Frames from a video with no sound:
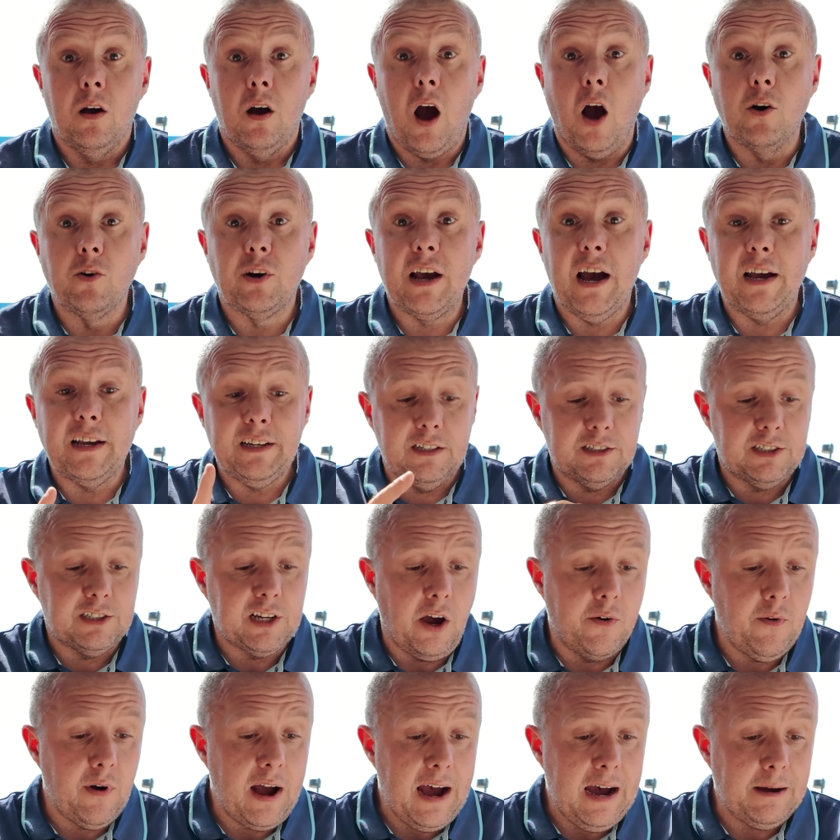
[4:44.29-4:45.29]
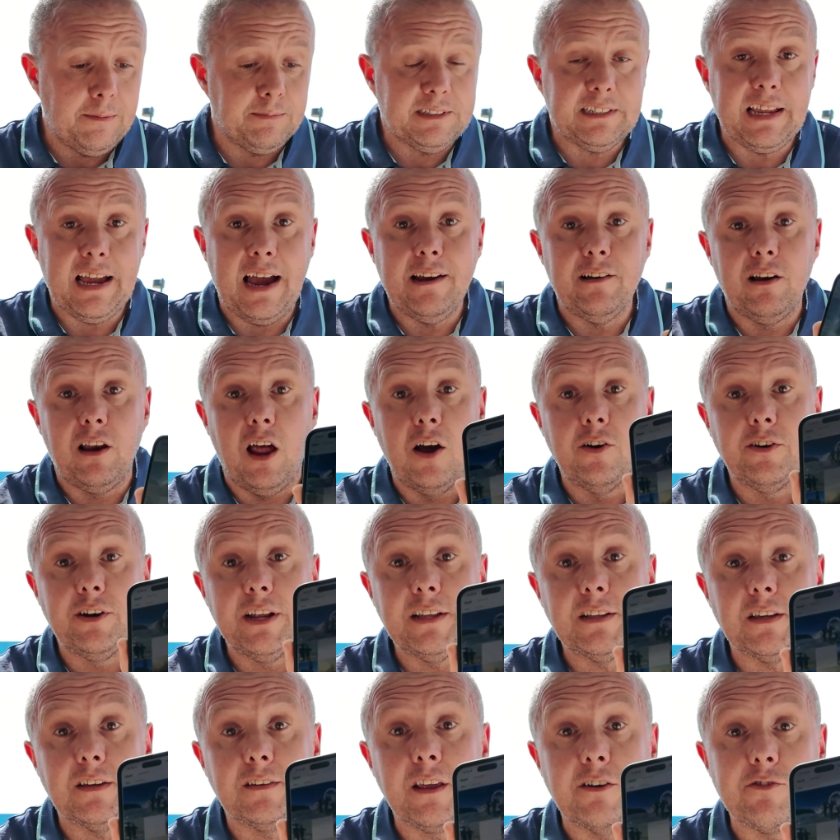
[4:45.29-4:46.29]
Okay, so app's
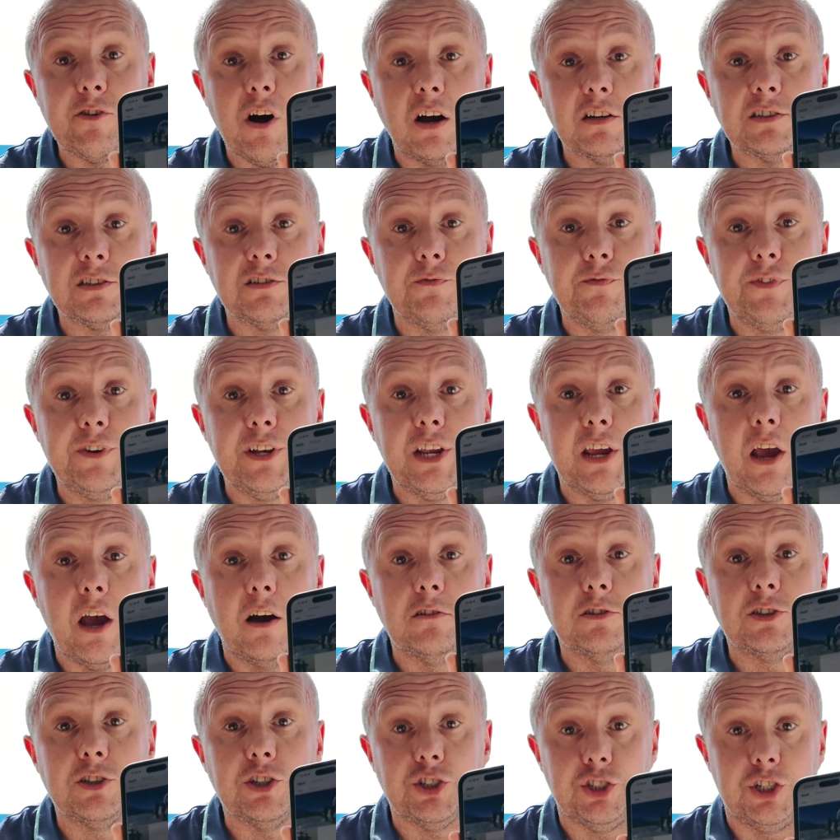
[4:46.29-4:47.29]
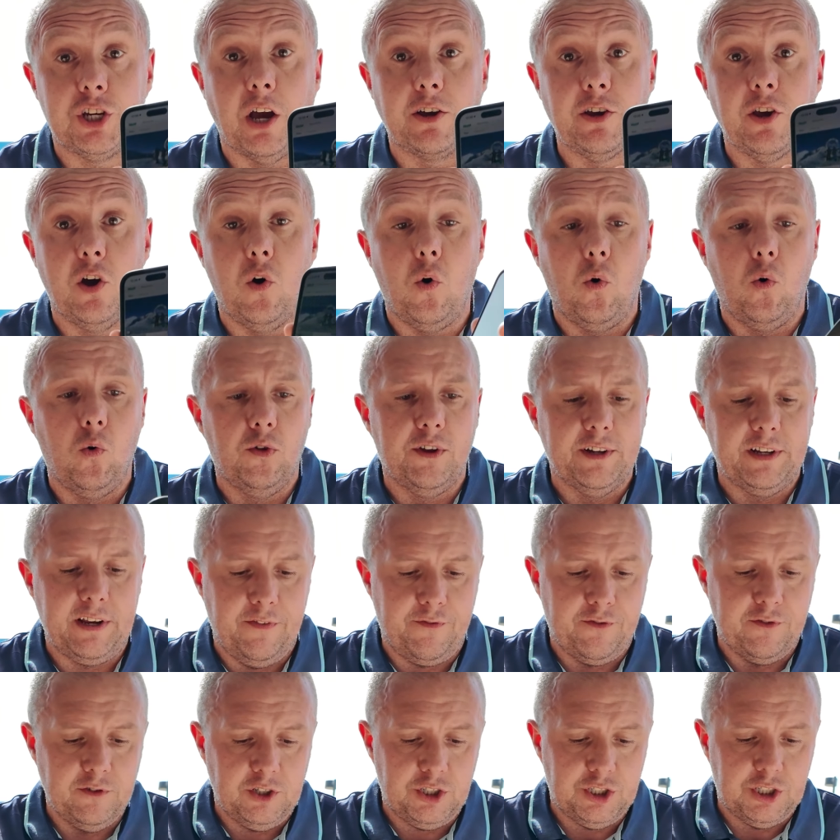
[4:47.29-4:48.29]
downloaded. There are some videos that show you all the
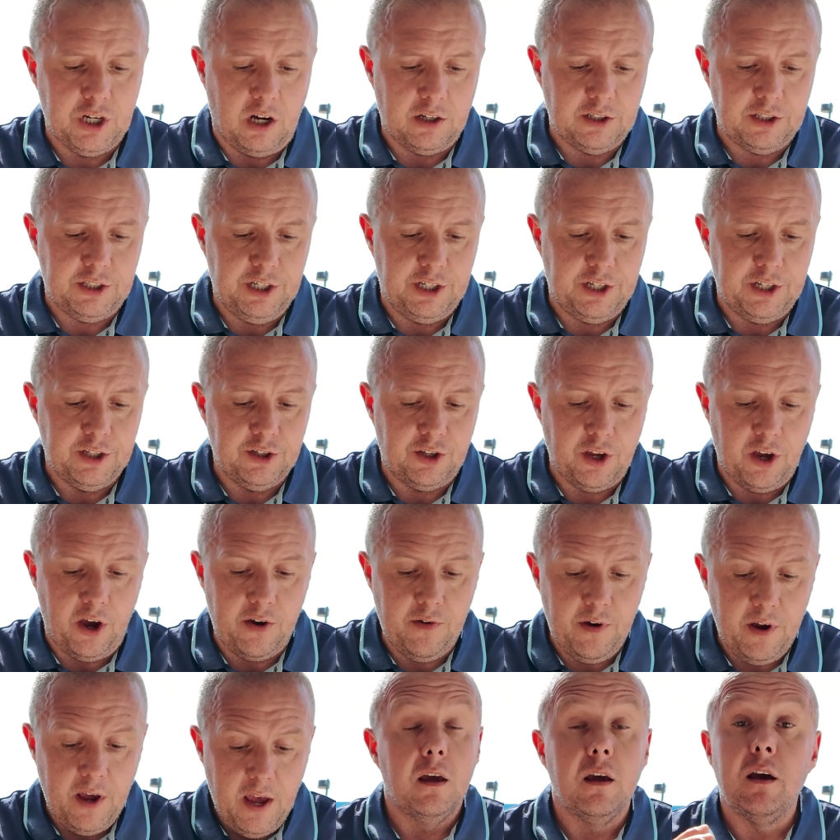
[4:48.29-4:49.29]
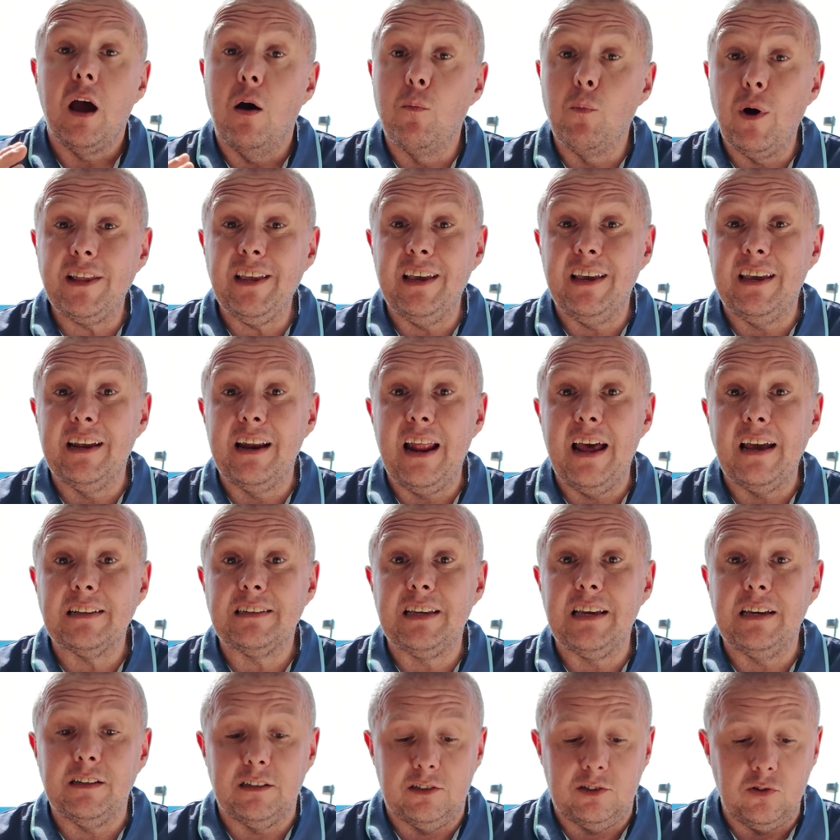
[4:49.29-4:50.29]
different shots you can do. And when you
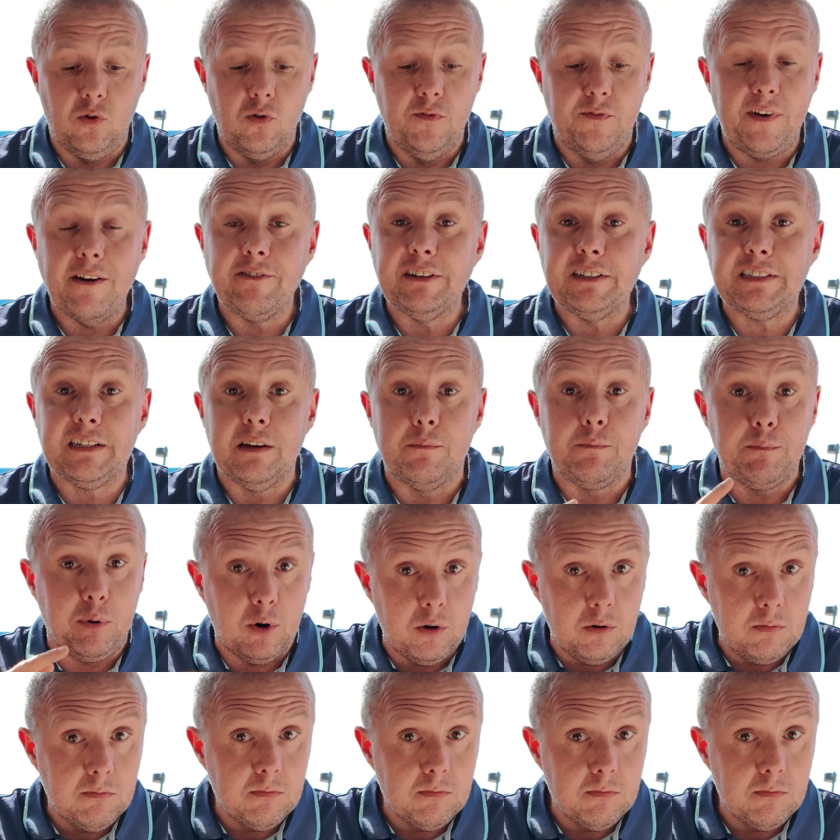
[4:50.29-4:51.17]
connect it, it's all very simple.